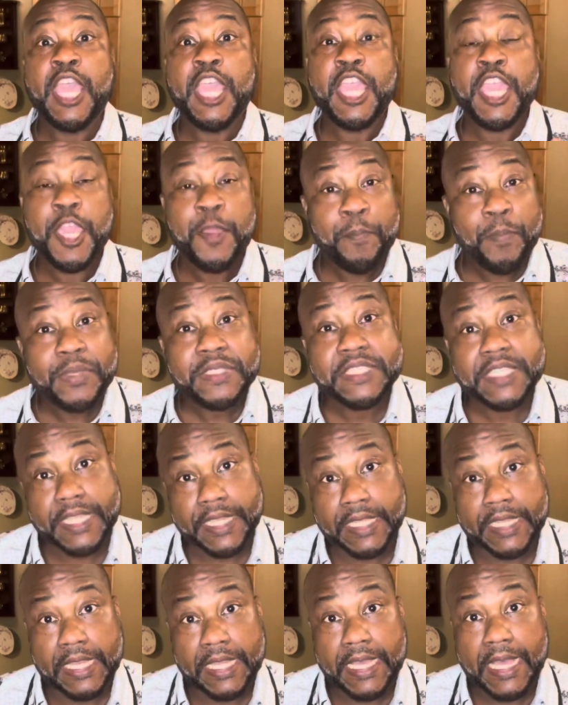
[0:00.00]
in
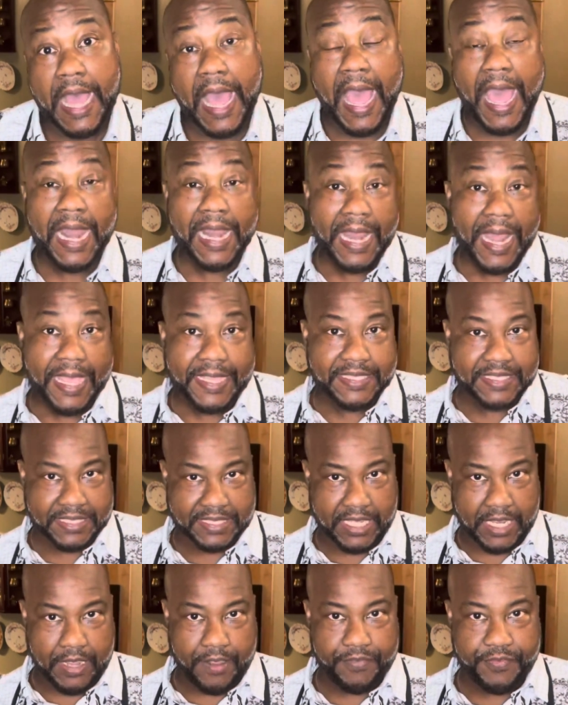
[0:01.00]
particular, I like
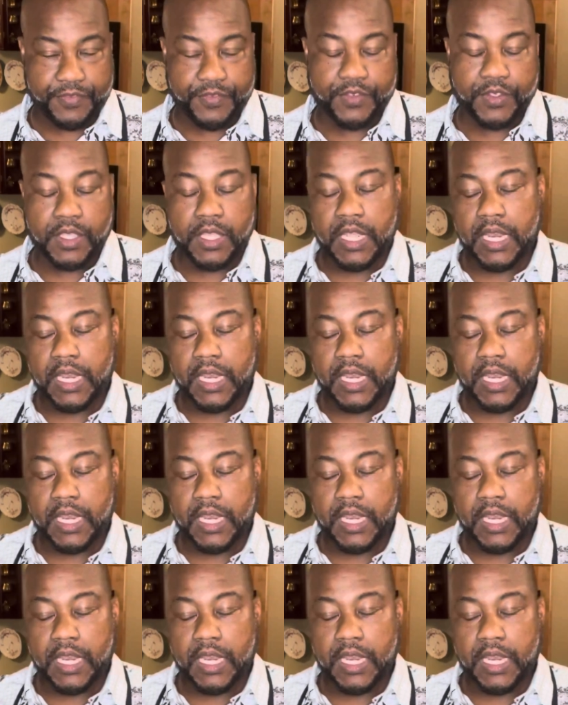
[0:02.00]
stuff,